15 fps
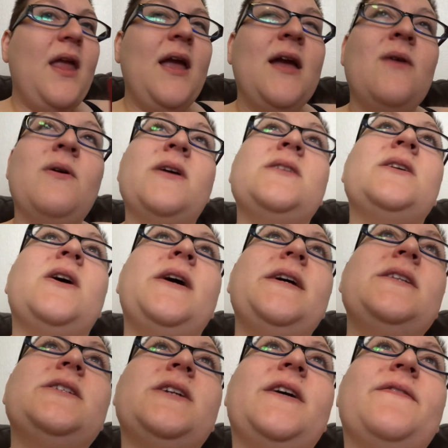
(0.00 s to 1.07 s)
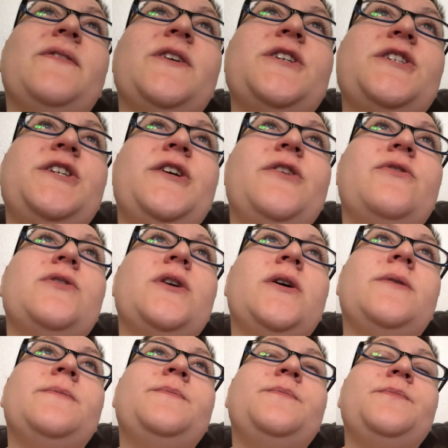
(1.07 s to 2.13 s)
Anyway, so he's looking for his shoes.
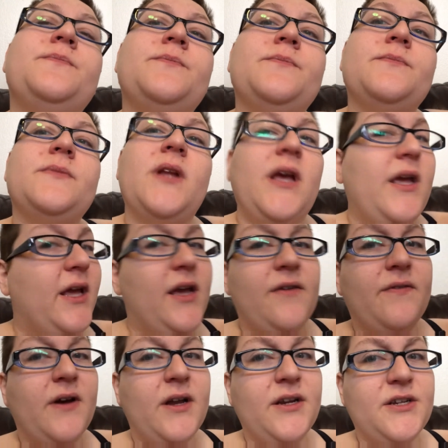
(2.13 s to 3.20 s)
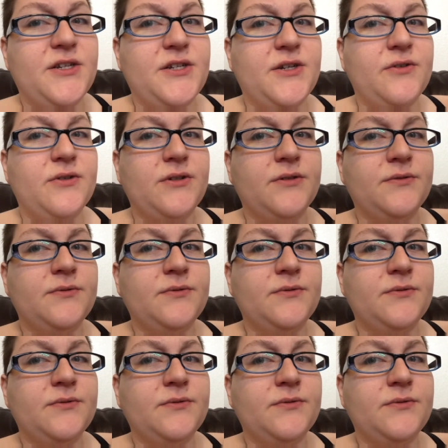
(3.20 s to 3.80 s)
He can't find his shoes.